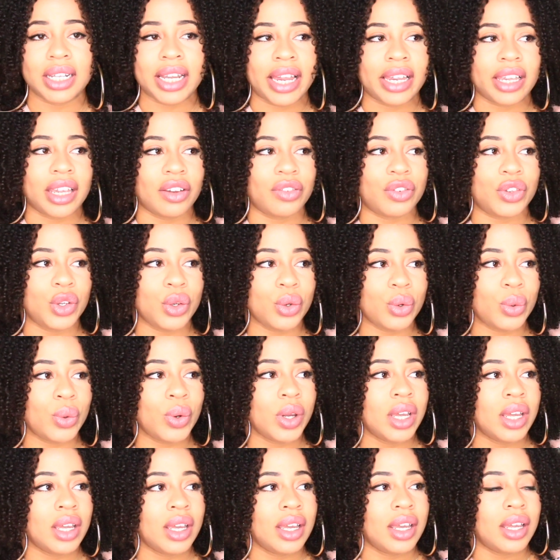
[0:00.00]
Like, if you
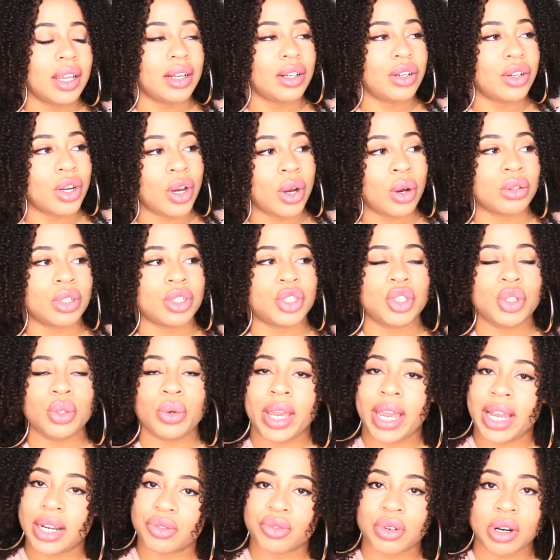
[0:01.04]
know that you
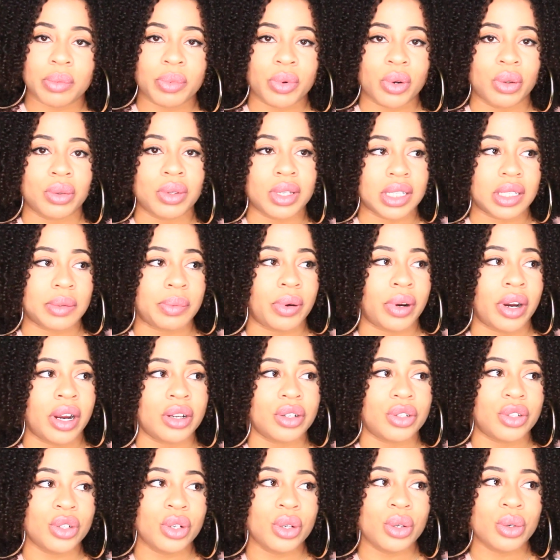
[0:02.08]
had trouble on this
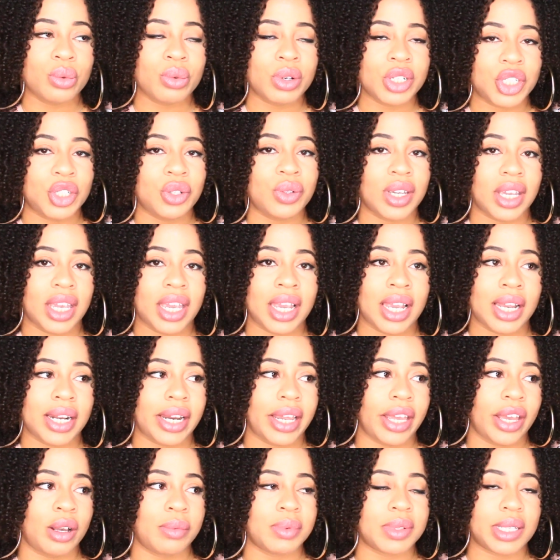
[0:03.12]
part, do what you can to
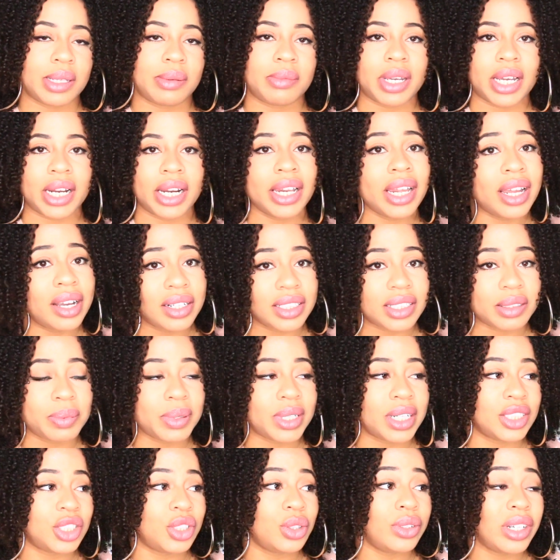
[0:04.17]
help somebody else,
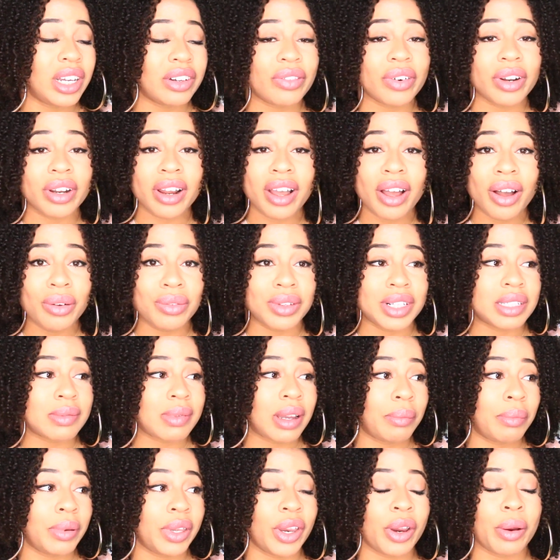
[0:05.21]
because you never know. This
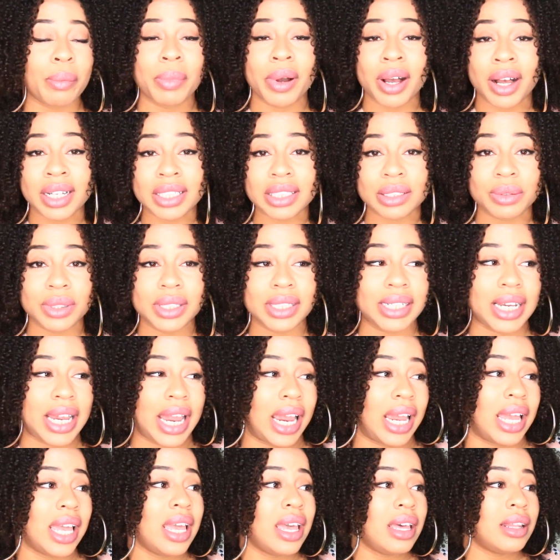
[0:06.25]
might be your boss one
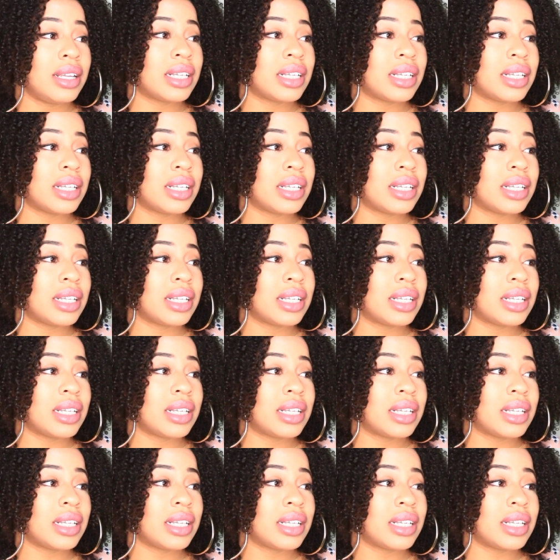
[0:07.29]
day.